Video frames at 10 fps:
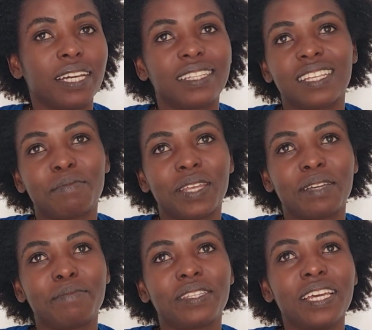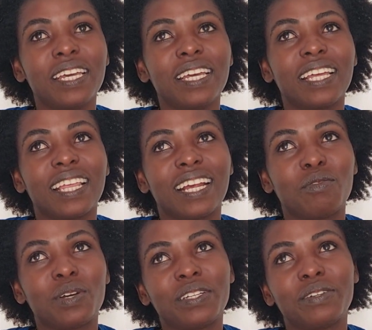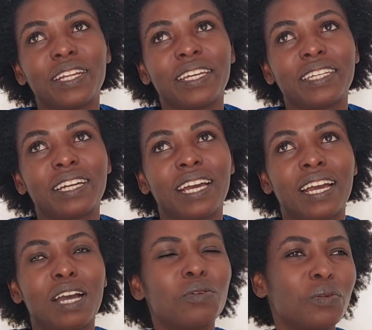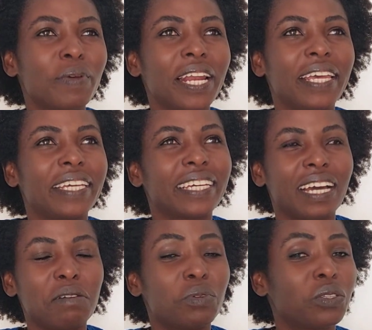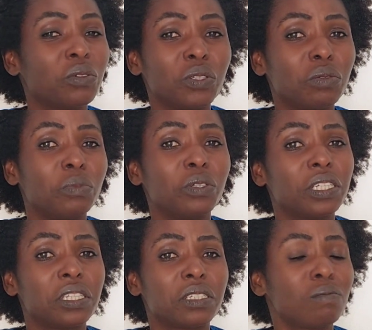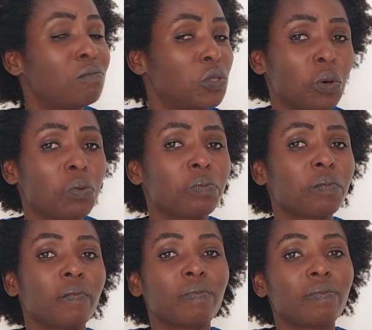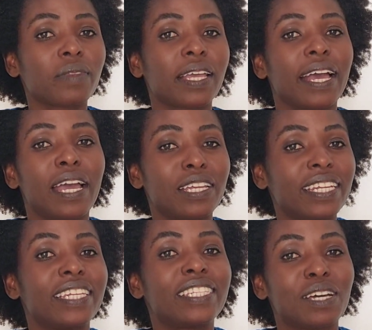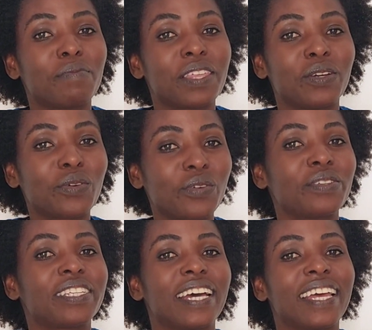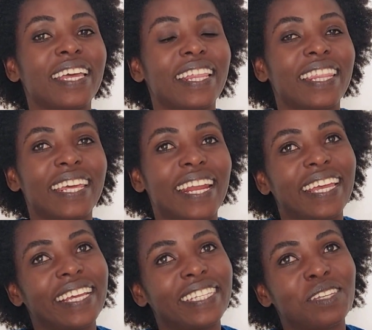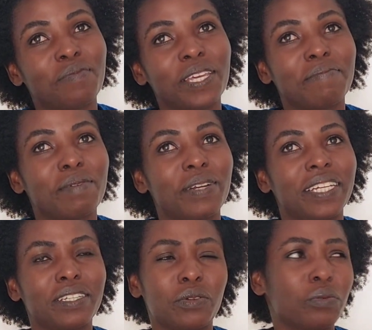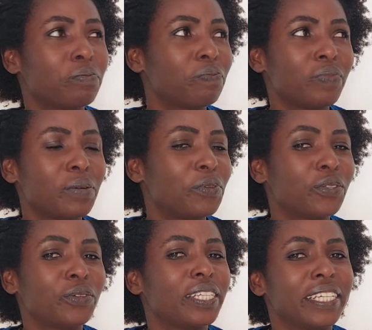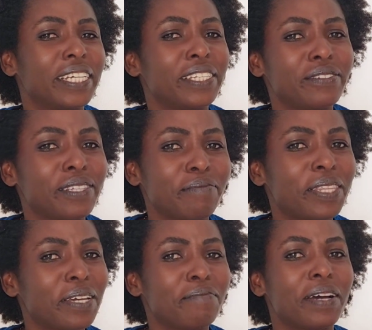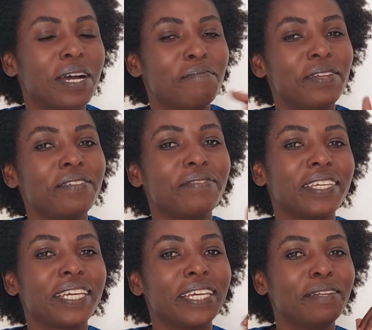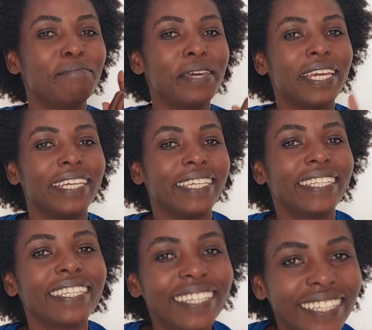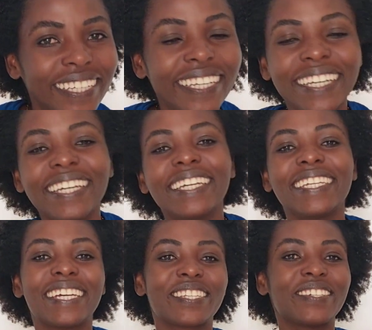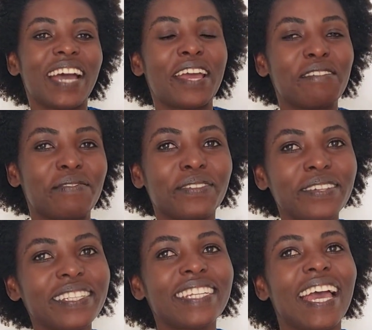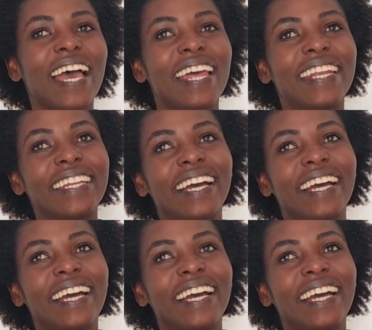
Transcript: And sometimes when you're like, I would be like, I'm not going to book it. No, I need something closer. Then I get September. I'm like, no, I'm not waiting until September. I'm leaving in May. Yeah, so I refused, and